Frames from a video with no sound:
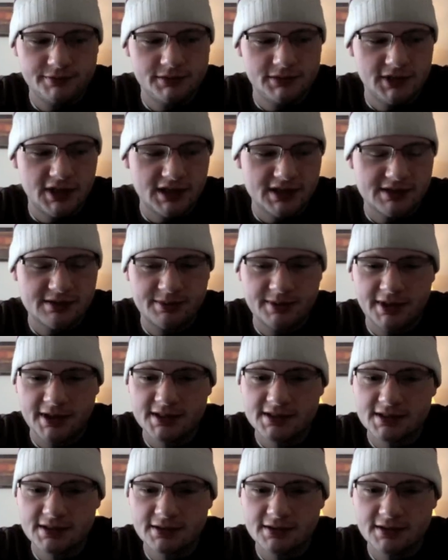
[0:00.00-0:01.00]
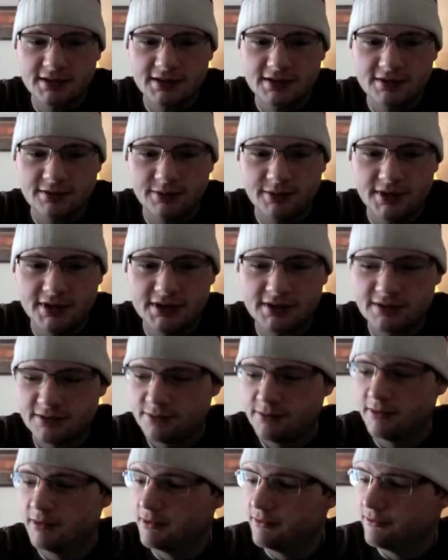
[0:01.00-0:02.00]
not surprising. This was
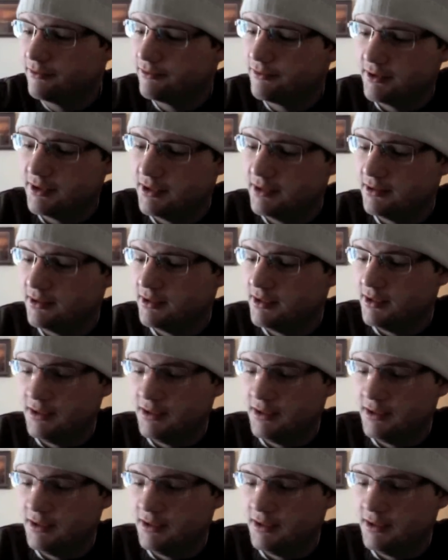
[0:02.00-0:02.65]
one of the